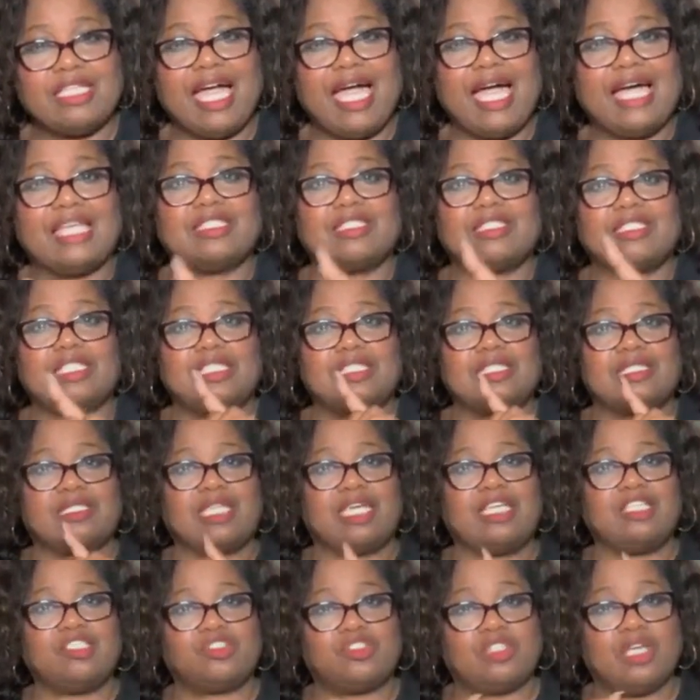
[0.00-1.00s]
Christ has
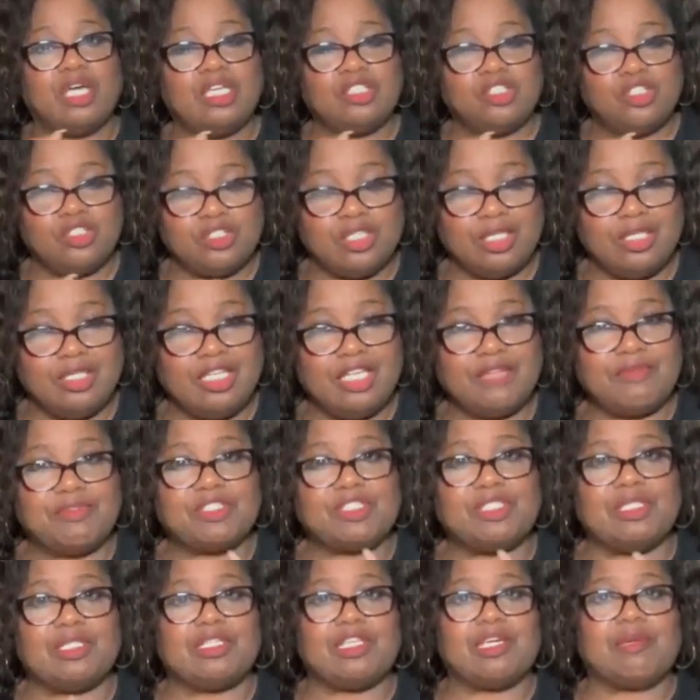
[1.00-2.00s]
these things to
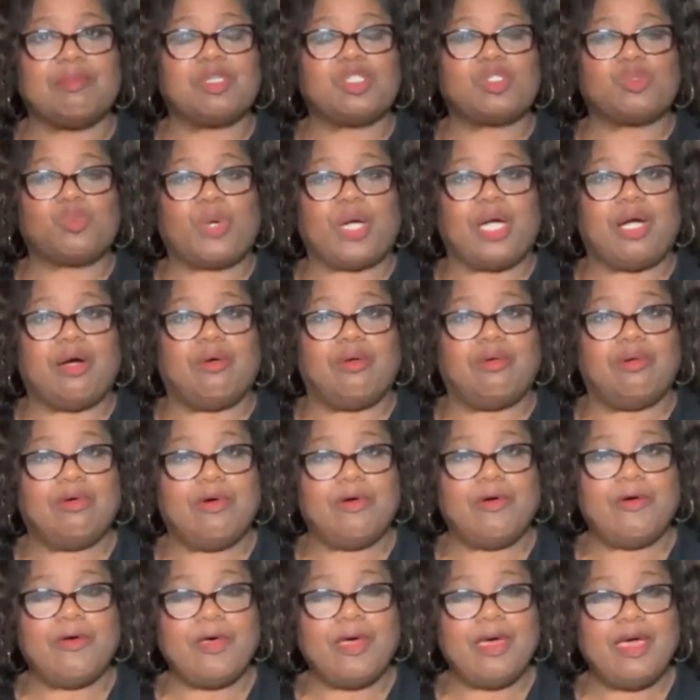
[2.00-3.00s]
deliver to them as
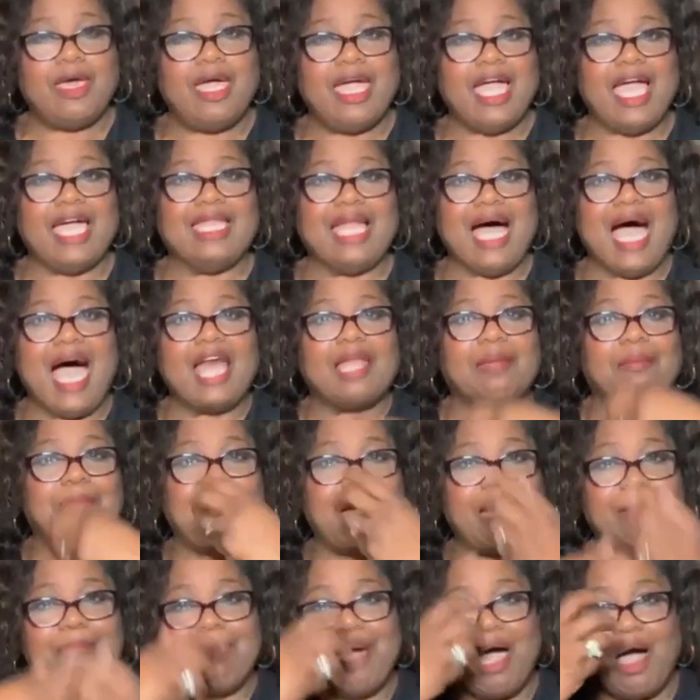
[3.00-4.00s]
well. And
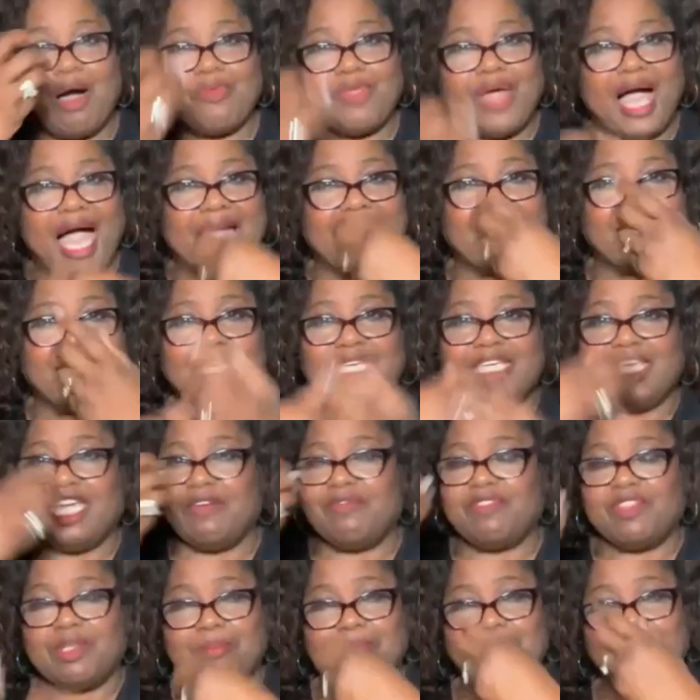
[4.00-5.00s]
out of my mouth, I
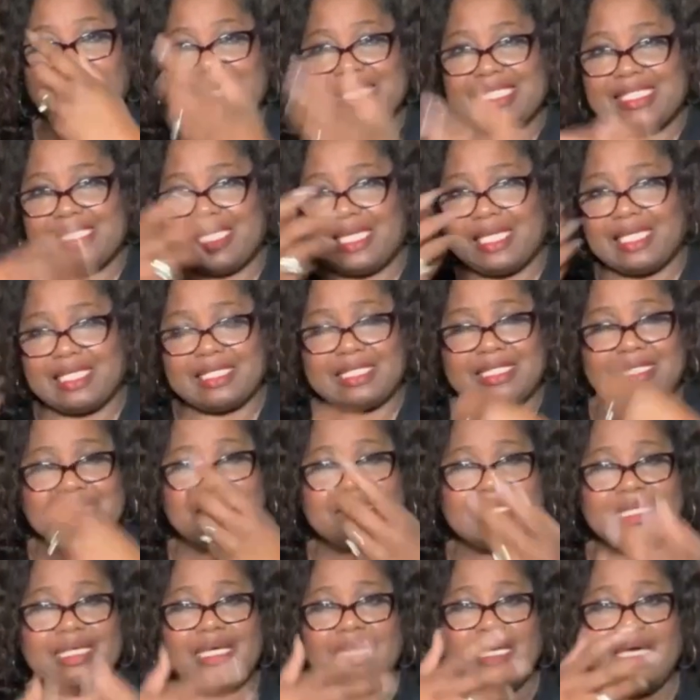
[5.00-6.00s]
can give the
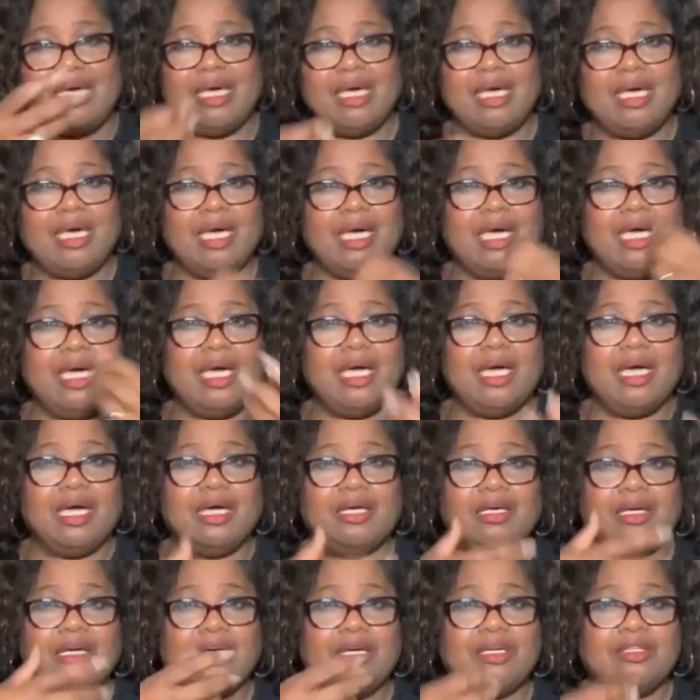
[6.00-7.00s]
blessings
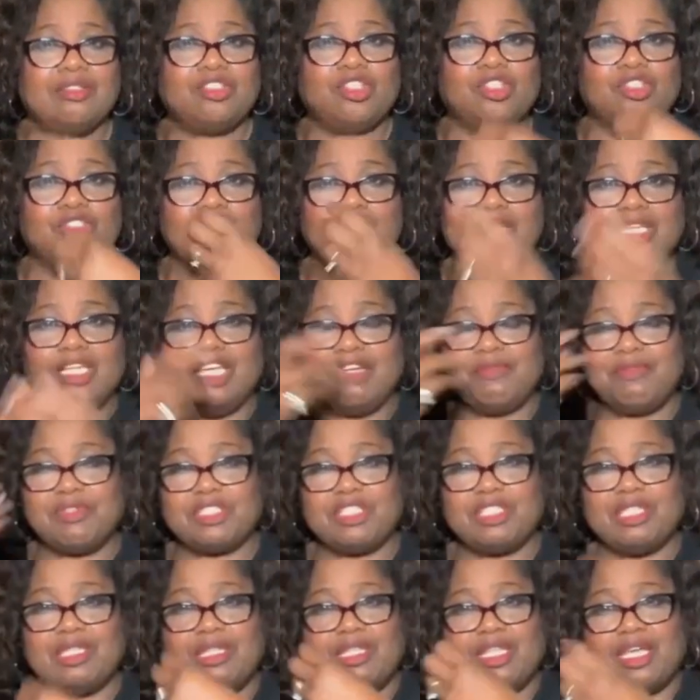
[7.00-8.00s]
to
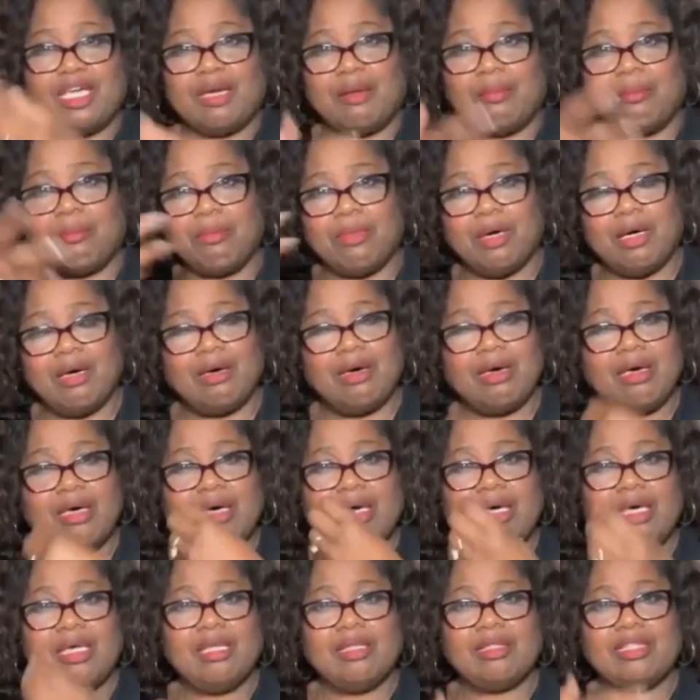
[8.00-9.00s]
deliver to them
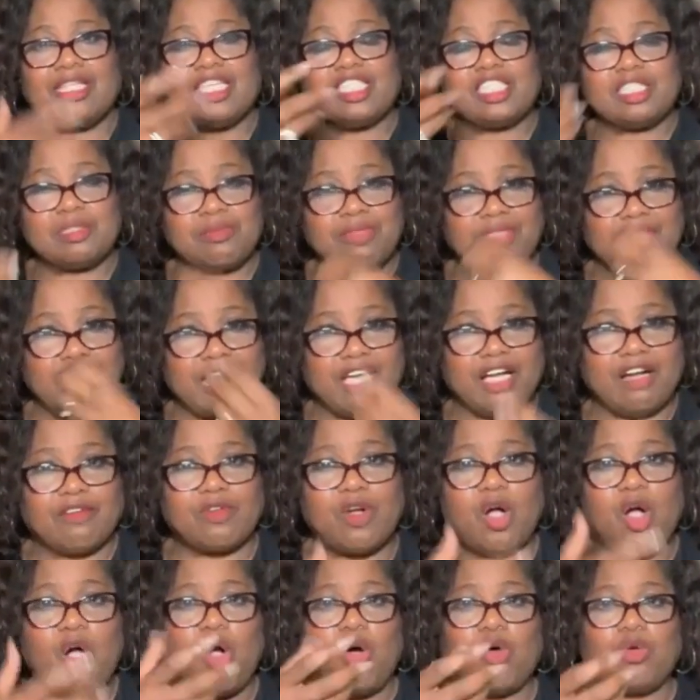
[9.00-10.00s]
this
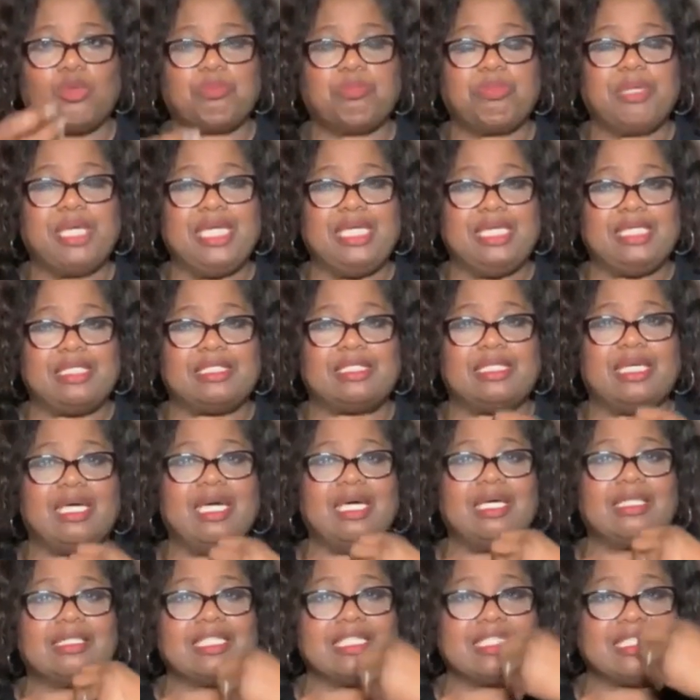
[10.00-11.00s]
thing called
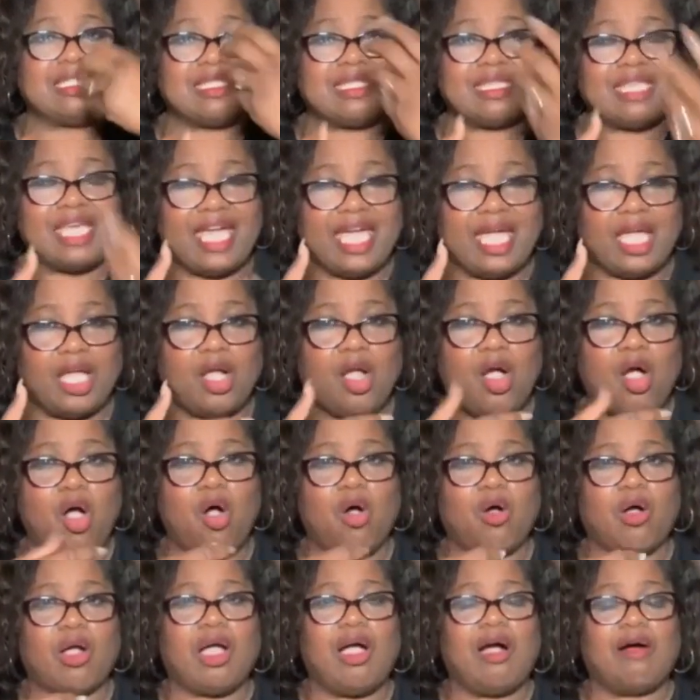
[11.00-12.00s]
peace, this thing
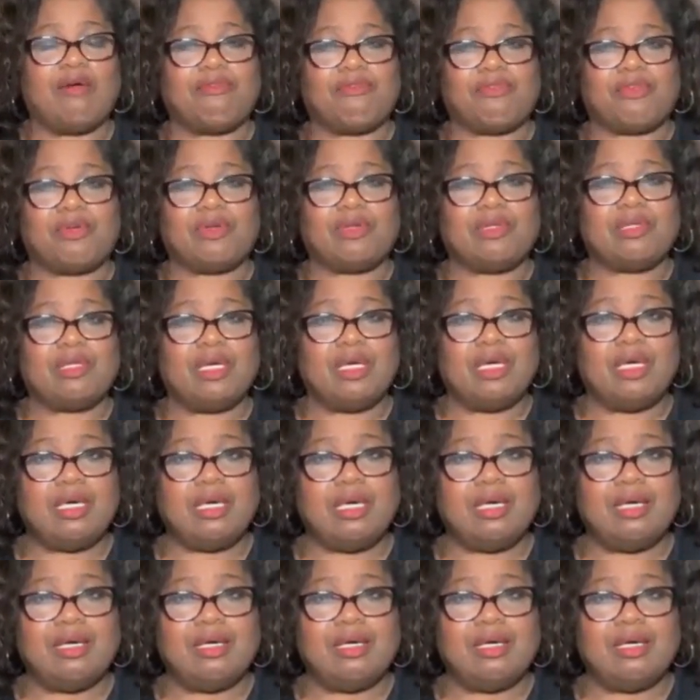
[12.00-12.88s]
called comfort,